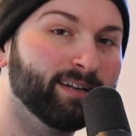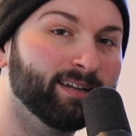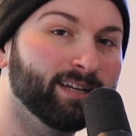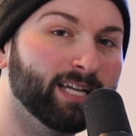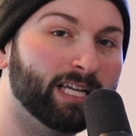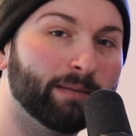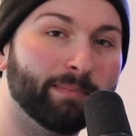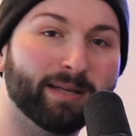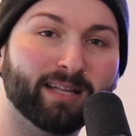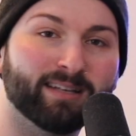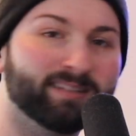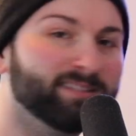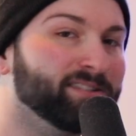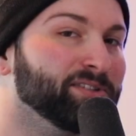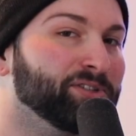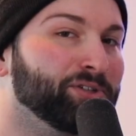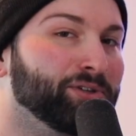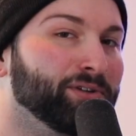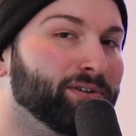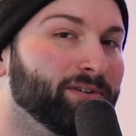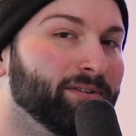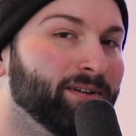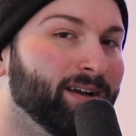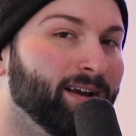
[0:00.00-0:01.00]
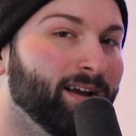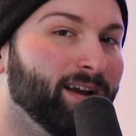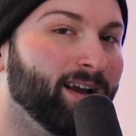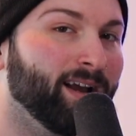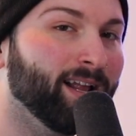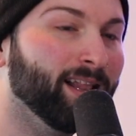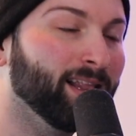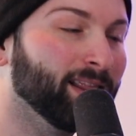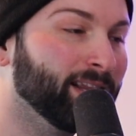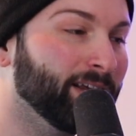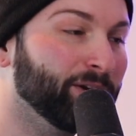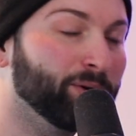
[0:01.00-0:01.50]
It can be listened to
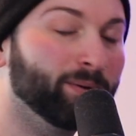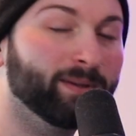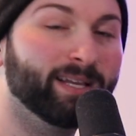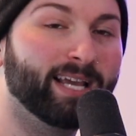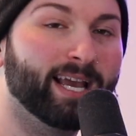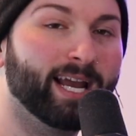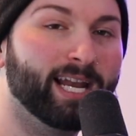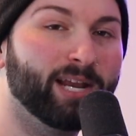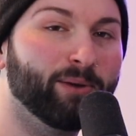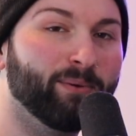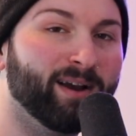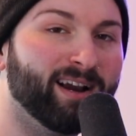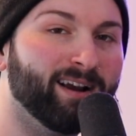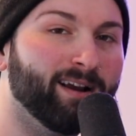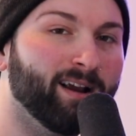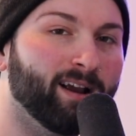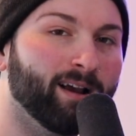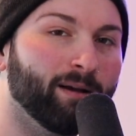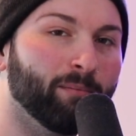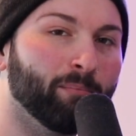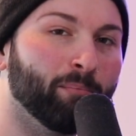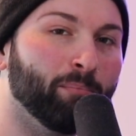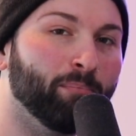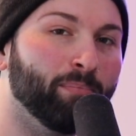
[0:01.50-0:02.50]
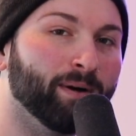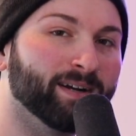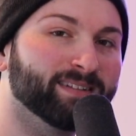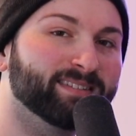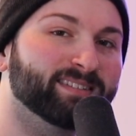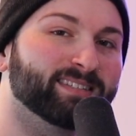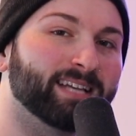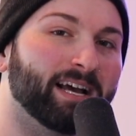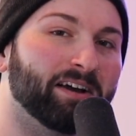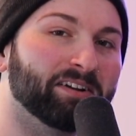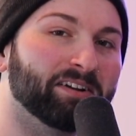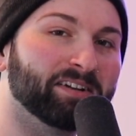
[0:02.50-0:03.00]
literally anywhere but
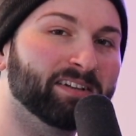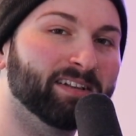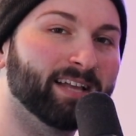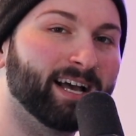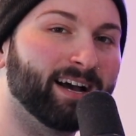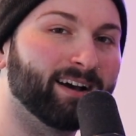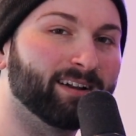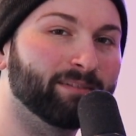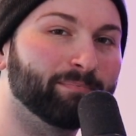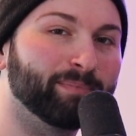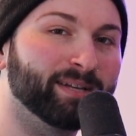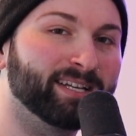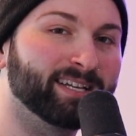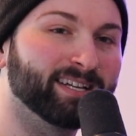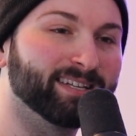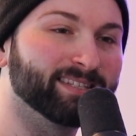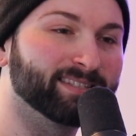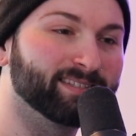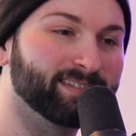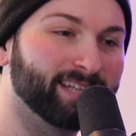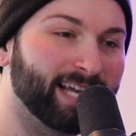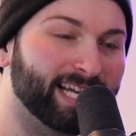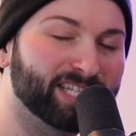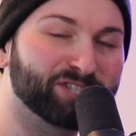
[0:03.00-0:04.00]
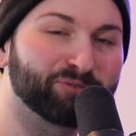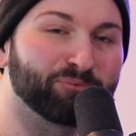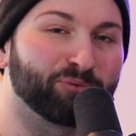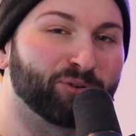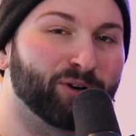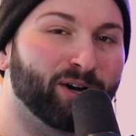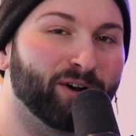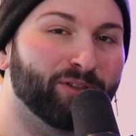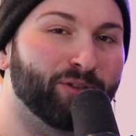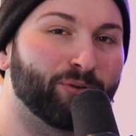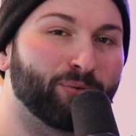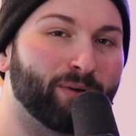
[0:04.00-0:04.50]
SoundCloud, because that's where
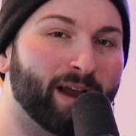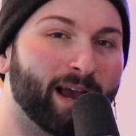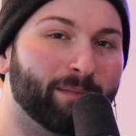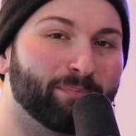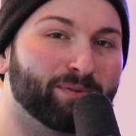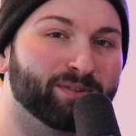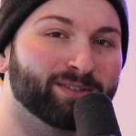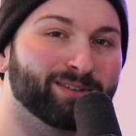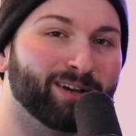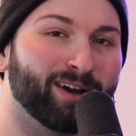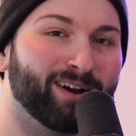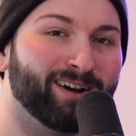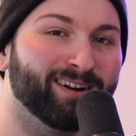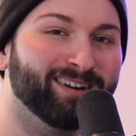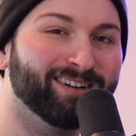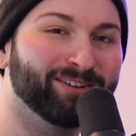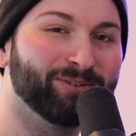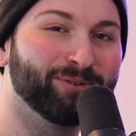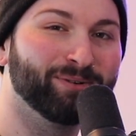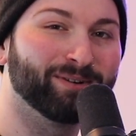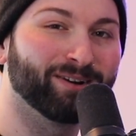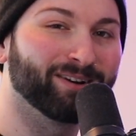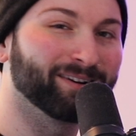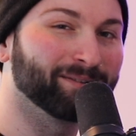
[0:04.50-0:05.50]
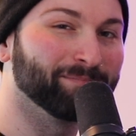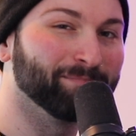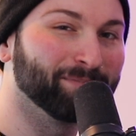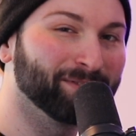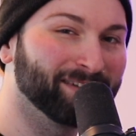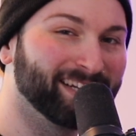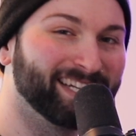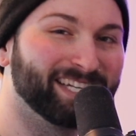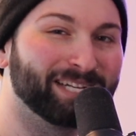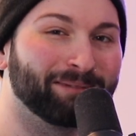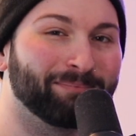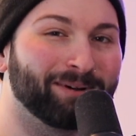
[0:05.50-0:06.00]
all the rappers are who are
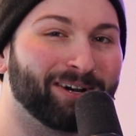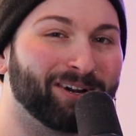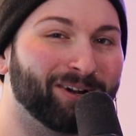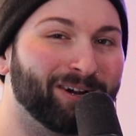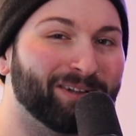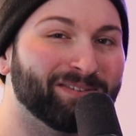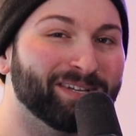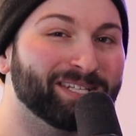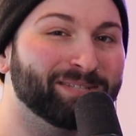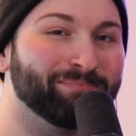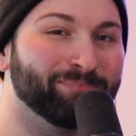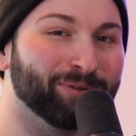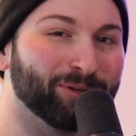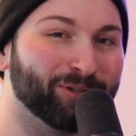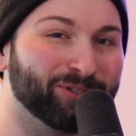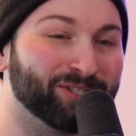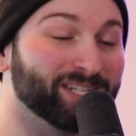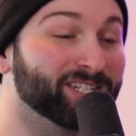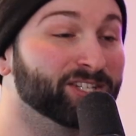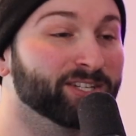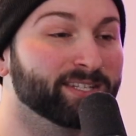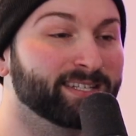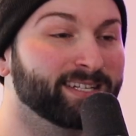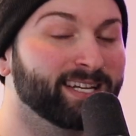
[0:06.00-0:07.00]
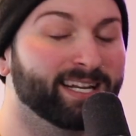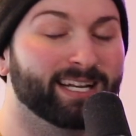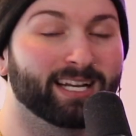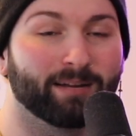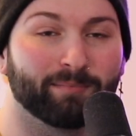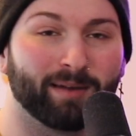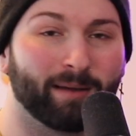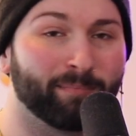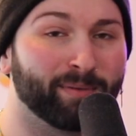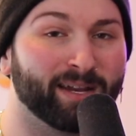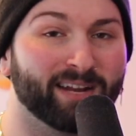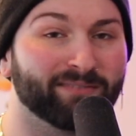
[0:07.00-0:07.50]
complaining about all this bullshit. Just kidding. I'm
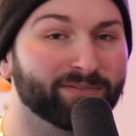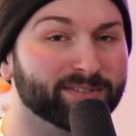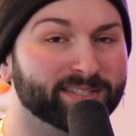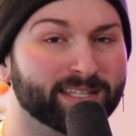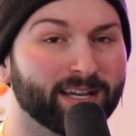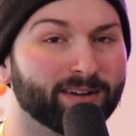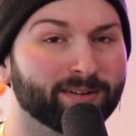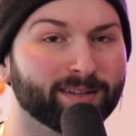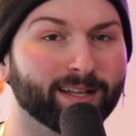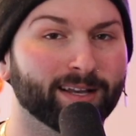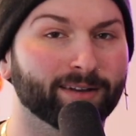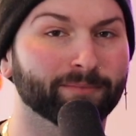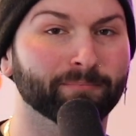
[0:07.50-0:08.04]
not paying for SoundCloud.